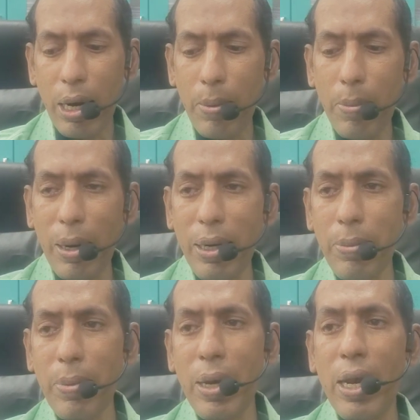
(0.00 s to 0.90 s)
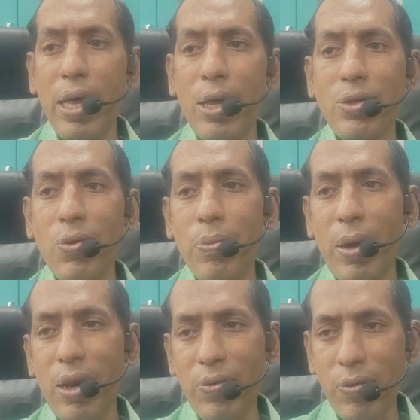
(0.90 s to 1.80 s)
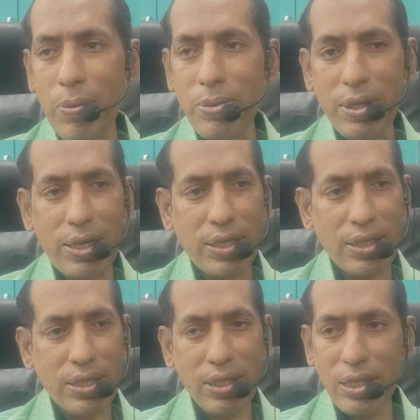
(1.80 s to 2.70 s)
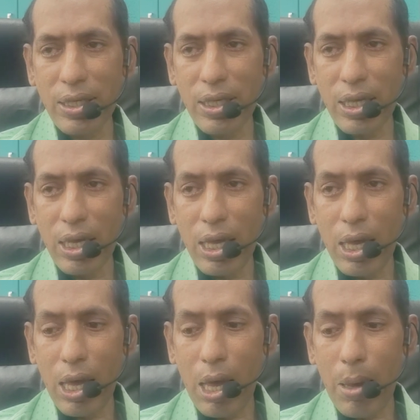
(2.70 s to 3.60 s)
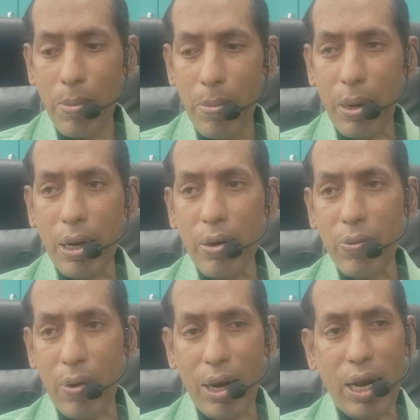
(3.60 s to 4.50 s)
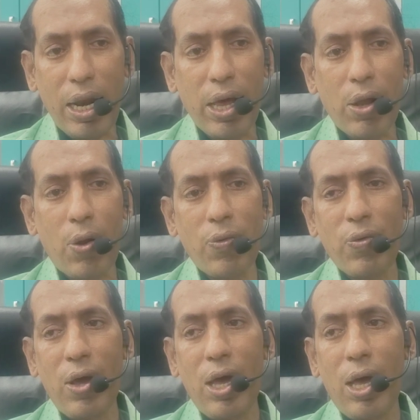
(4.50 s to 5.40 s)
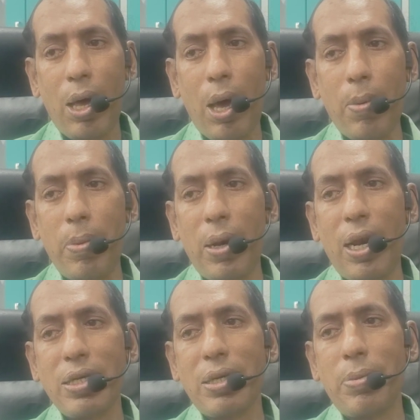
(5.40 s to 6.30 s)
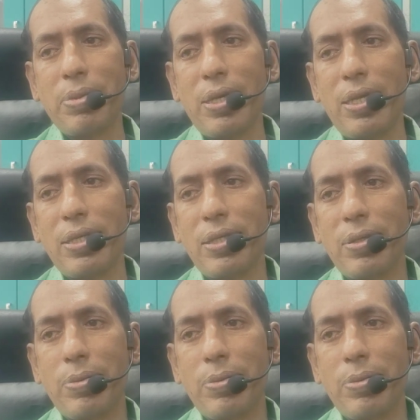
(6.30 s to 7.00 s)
multiple layers of pyriform cells, but one layer of umbrella-shaped cells.